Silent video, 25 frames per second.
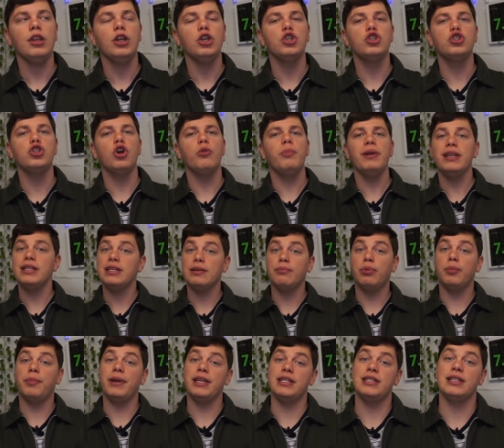so
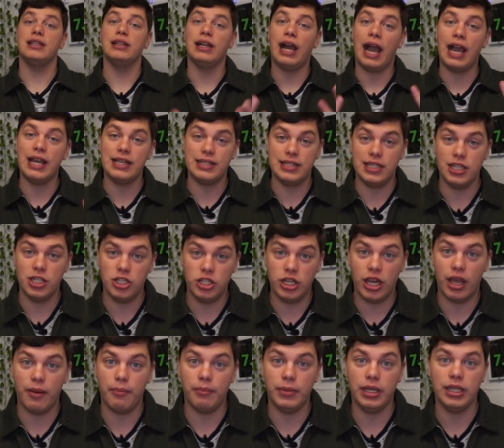basically, but basically
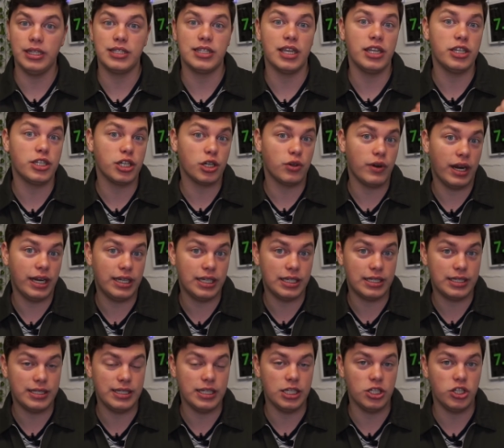ICGM means
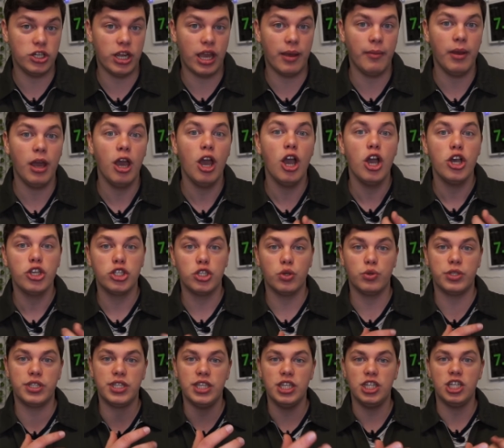integrated CGM.
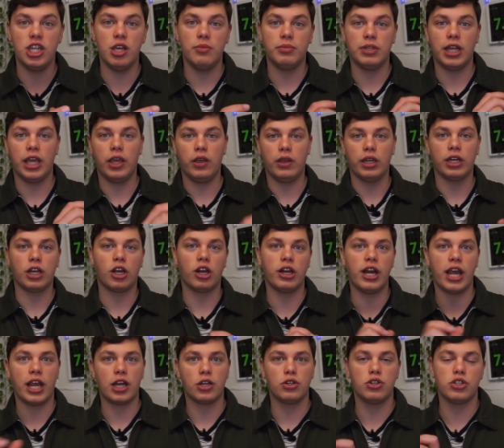So CGM that you can
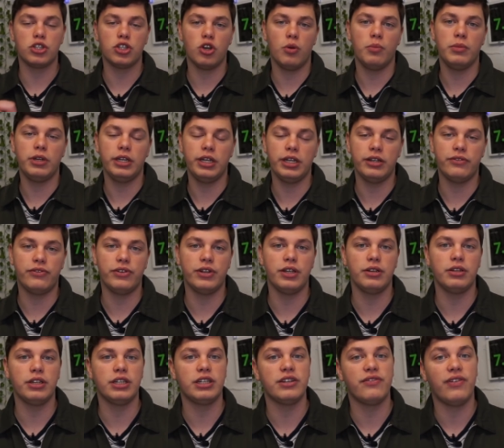connect to so many
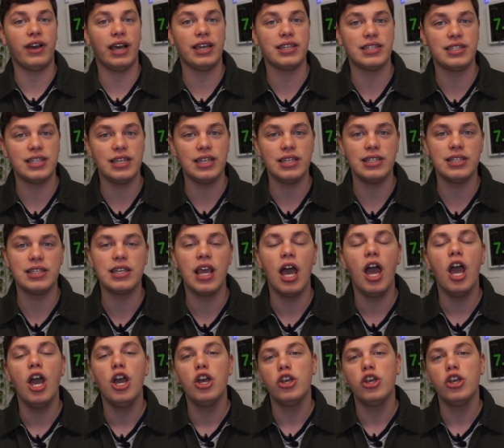different devices.